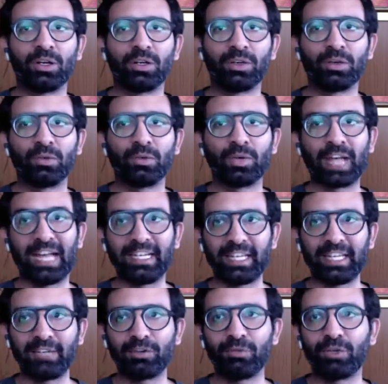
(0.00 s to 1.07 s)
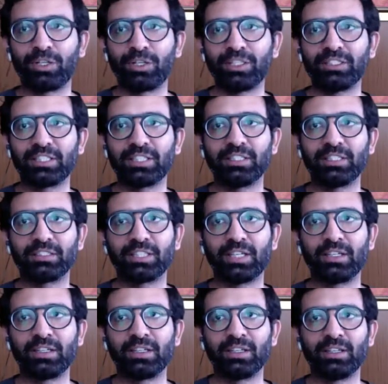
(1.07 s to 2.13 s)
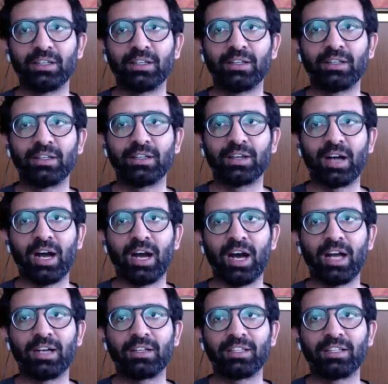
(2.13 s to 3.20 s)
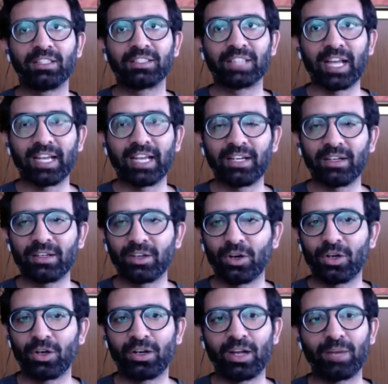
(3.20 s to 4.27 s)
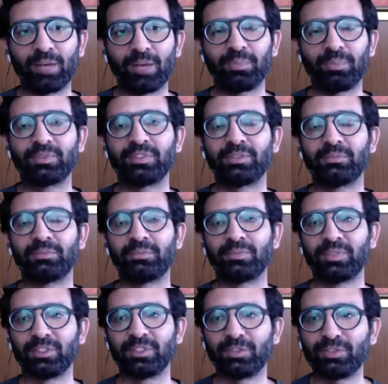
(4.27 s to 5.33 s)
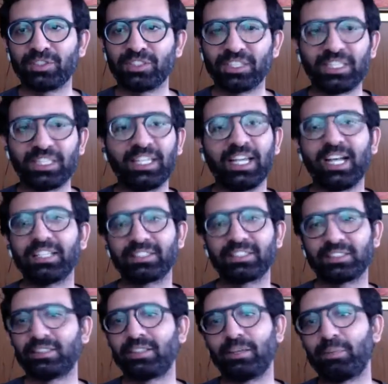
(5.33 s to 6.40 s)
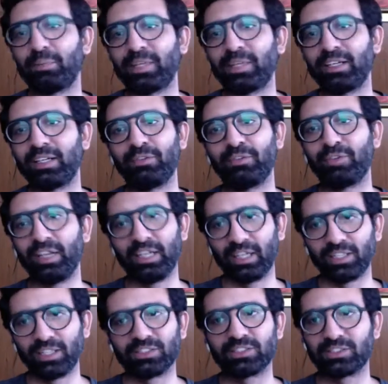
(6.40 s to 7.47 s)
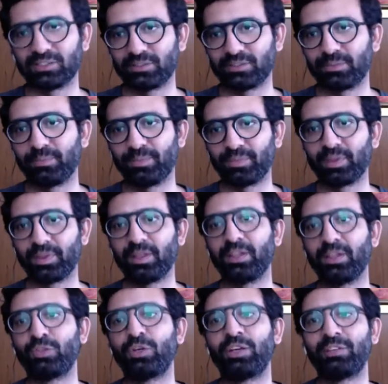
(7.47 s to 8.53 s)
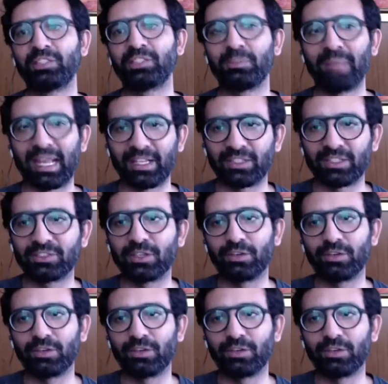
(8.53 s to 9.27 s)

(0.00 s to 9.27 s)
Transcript: I take from what he's saying is that our design or our this of a city has completely failed us to give us a balance of